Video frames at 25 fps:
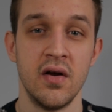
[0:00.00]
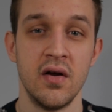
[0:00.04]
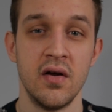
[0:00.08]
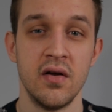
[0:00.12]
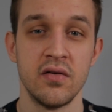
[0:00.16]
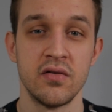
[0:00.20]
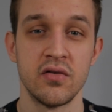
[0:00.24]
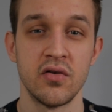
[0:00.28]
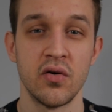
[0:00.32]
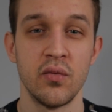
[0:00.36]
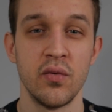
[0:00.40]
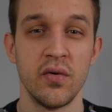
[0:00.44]

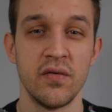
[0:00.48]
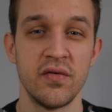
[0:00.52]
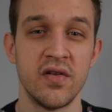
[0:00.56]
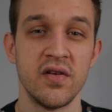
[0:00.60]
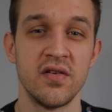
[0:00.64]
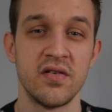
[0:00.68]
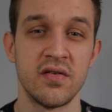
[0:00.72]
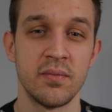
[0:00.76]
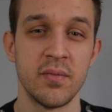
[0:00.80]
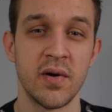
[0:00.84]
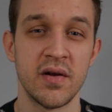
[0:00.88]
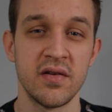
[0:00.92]
so with
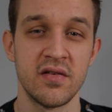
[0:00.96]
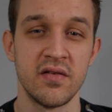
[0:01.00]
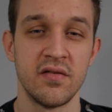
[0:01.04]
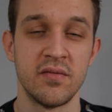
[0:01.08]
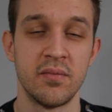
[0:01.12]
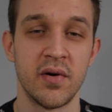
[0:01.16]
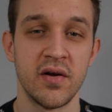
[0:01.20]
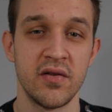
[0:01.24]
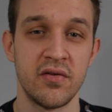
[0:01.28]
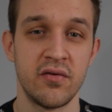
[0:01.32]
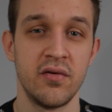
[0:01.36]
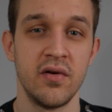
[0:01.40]
this massive
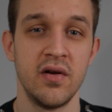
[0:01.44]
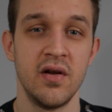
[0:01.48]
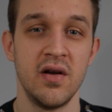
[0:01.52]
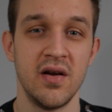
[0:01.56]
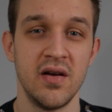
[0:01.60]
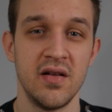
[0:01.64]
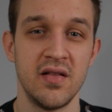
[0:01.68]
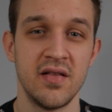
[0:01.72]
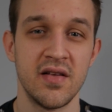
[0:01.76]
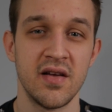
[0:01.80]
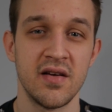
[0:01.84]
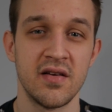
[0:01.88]
battery
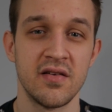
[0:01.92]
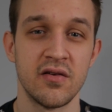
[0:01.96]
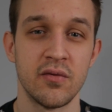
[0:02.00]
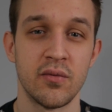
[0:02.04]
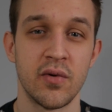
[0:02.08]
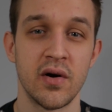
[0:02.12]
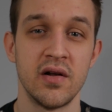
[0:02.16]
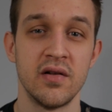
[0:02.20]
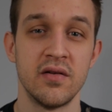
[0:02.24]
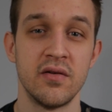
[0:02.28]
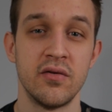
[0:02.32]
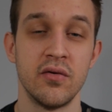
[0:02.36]
it takes a
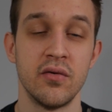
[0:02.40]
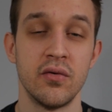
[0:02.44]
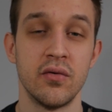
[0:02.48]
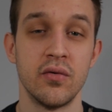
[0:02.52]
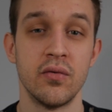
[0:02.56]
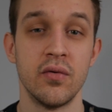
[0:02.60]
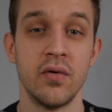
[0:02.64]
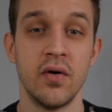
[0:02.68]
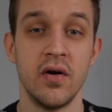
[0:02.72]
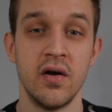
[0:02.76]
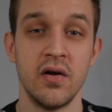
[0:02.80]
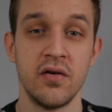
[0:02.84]
while
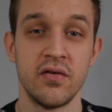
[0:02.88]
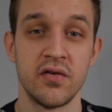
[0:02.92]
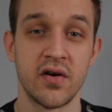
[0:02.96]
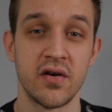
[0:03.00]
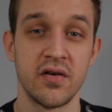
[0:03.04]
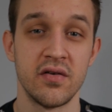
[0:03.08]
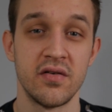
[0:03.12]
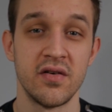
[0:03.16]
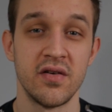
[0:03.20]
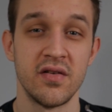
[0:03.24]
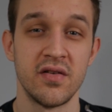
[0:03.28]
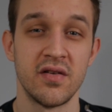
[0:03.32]
to
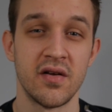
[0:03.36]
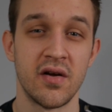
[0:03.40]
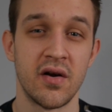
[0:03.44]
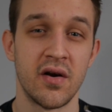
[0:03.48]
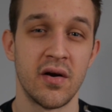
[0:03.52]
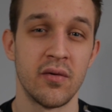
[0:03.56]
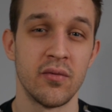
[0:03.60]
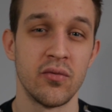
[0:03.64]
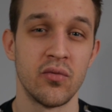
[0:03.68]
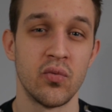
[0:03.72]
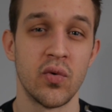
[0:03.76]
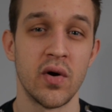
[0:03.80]
charge it,
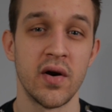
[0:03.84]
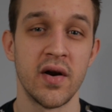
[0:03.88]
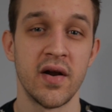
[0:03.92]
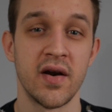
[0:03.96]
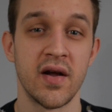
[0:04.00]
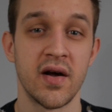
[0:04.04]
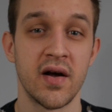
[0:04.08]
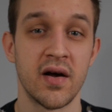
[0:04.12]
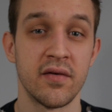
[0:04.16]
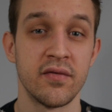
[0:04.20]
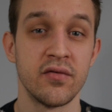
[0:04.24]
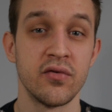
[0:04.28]
around
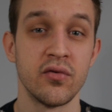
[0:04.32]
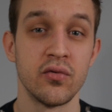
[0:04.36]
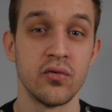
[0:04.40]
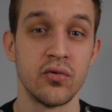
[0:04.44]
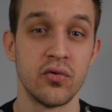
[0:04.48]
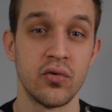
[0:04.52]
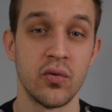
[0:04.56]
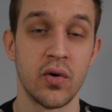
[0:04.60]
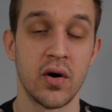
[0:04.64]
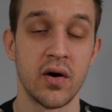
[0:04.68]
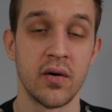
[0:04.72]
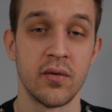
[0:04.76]
1.5 to
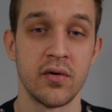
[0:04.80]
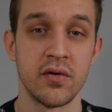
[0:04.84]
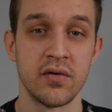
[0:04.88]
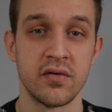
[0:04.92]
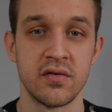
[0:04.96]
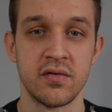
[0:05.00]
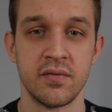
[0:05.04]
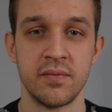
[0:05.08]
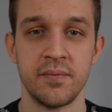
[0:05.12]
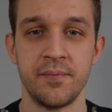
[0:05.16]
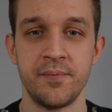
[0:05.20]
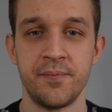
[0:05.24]
2 hours.